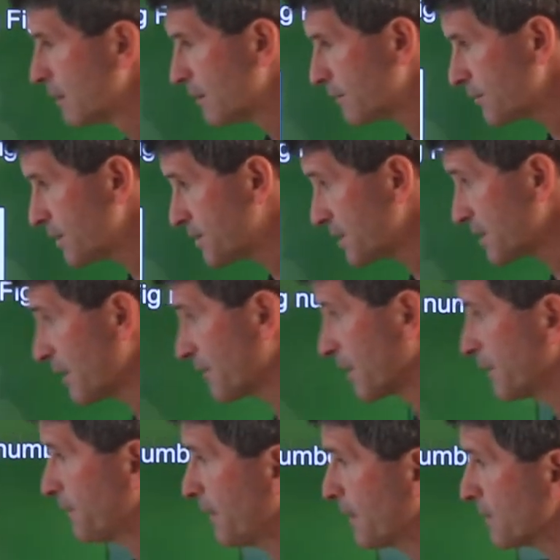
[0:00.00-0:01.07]
3
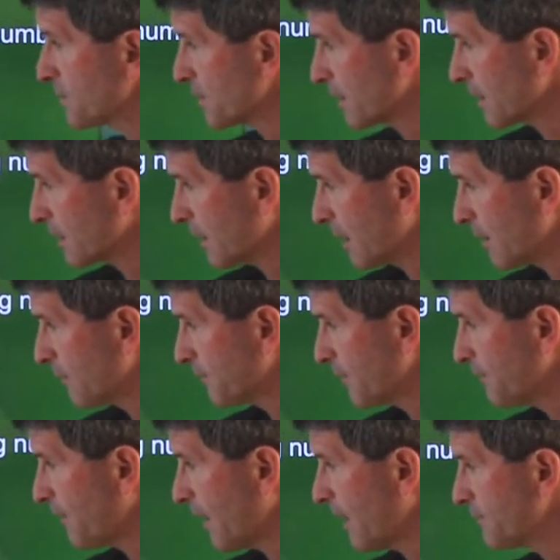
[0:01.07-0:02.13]
significant figures, so I'm going to cut off the
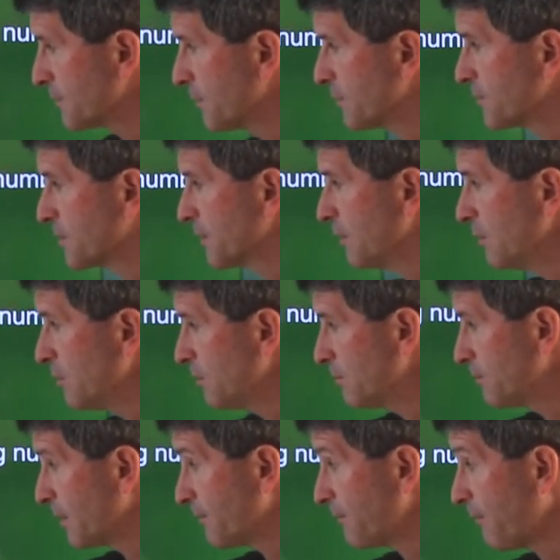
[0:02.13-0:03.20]
522,
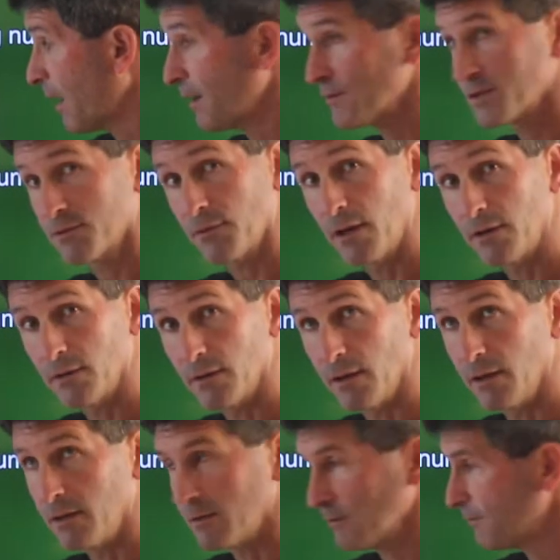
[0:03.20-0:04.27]
but 5 is greater
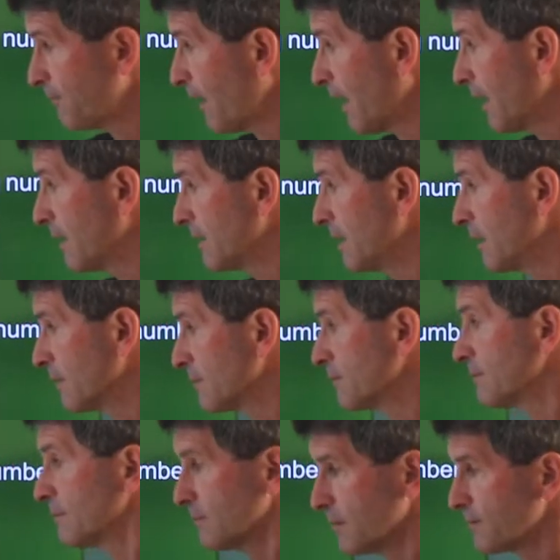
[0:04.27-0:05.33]
than 5,
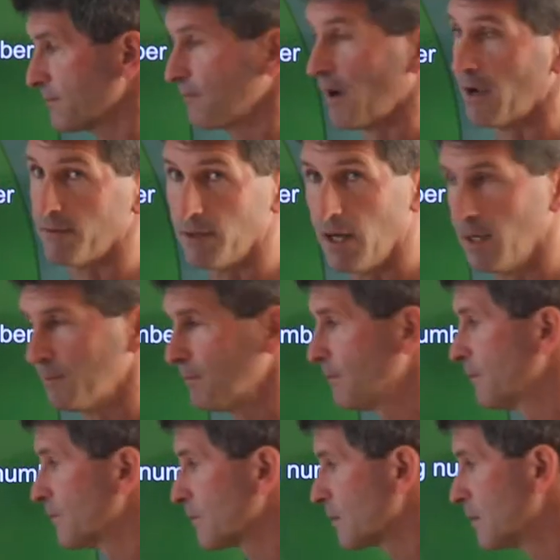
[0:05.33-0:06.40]
it's 5 and up.
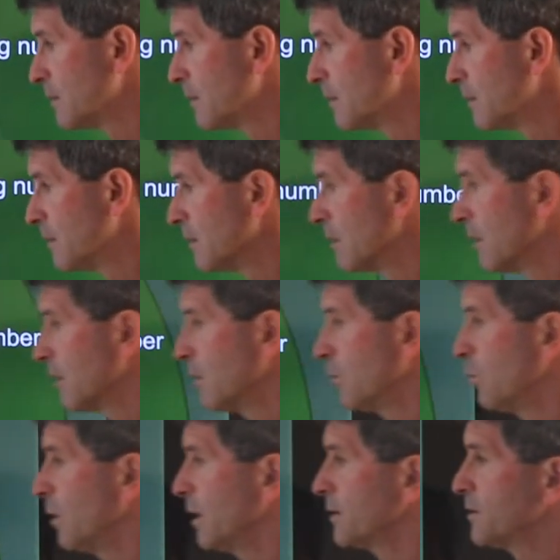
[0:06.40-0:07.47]

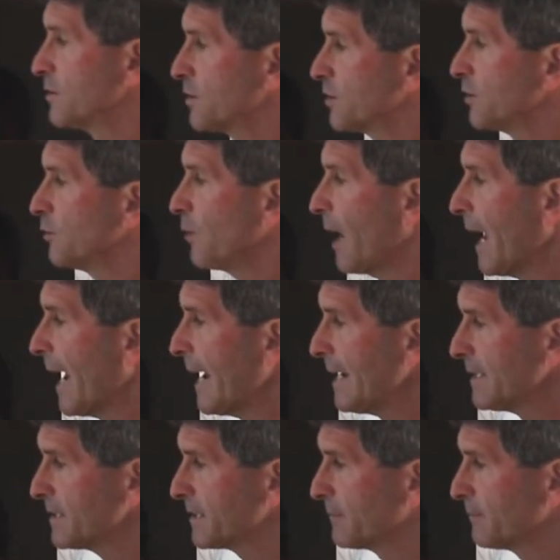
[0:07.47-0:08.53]
128